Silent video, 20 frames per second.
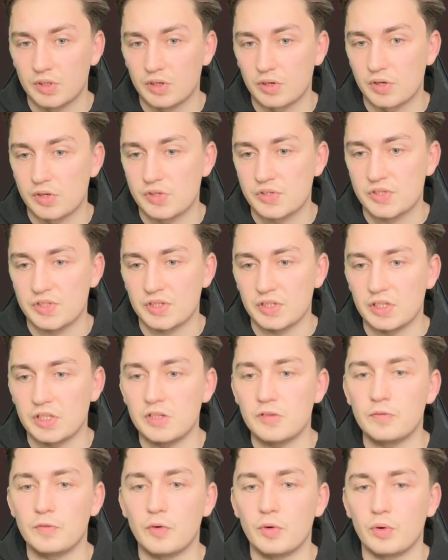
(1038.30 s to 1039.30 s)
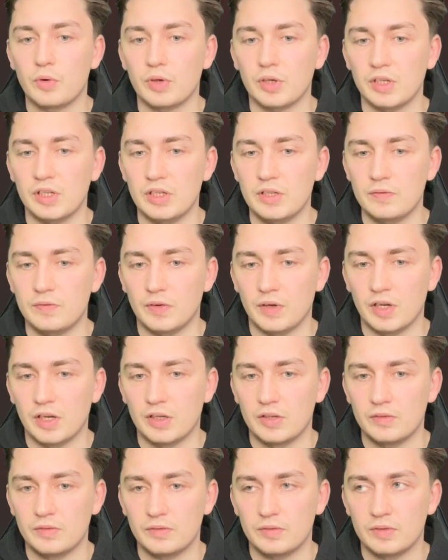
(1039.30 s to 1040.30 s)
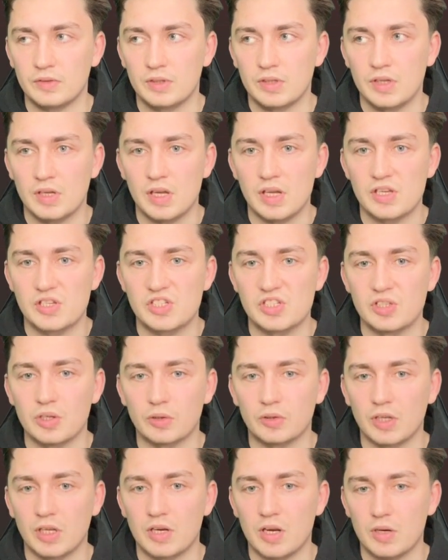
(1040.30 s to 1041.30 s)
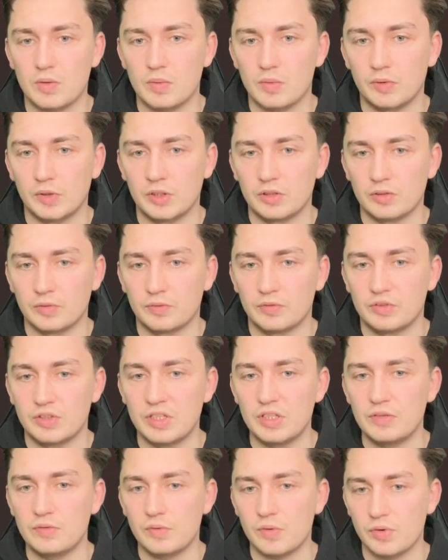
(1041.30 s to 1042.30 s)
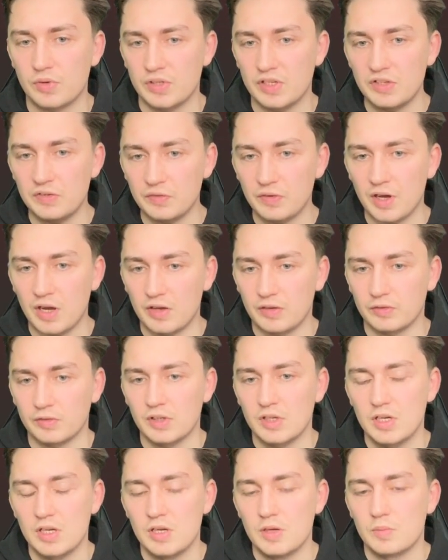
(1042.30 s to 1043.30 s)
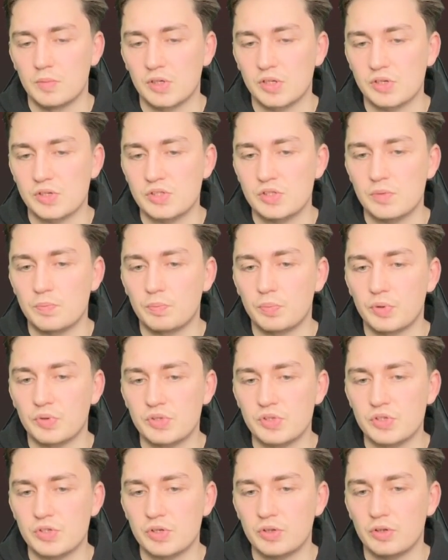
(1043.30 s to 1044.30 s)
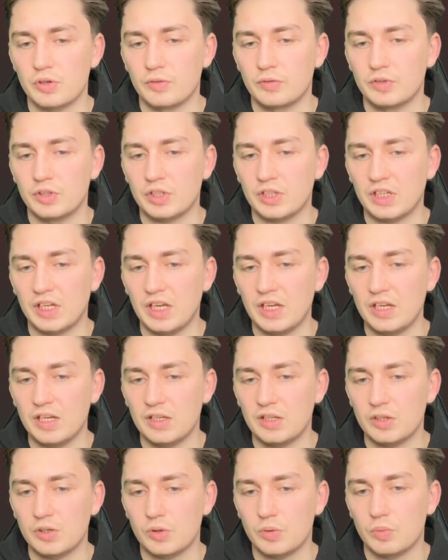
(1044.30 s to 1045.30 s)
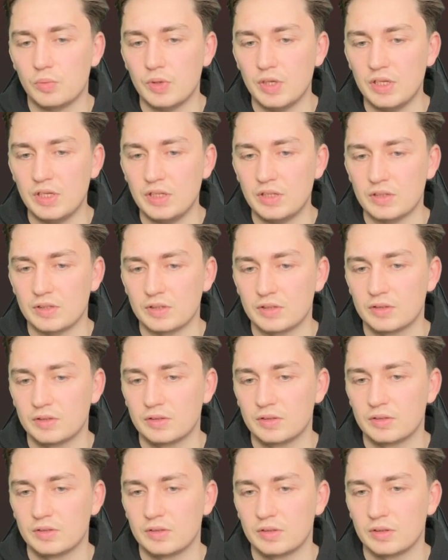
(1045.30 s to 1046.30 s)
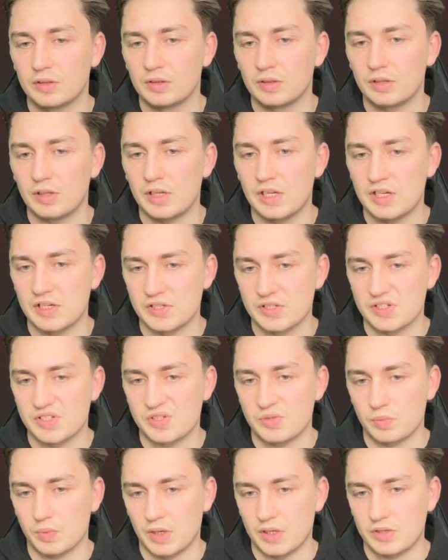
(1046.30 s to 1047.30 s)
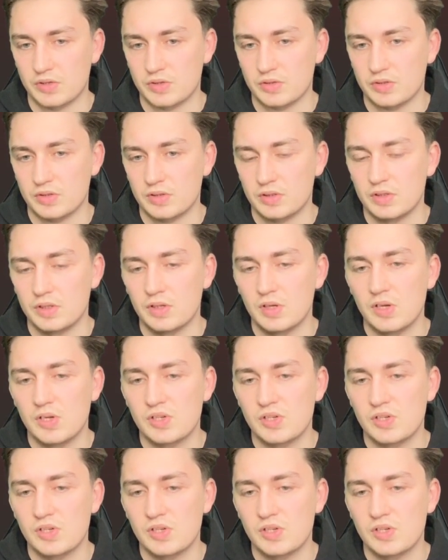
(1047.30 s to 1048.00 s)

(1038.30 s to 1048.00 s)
because e4, e5 is not an equivalent of d4, d5 because the position of the king and the queen is switched.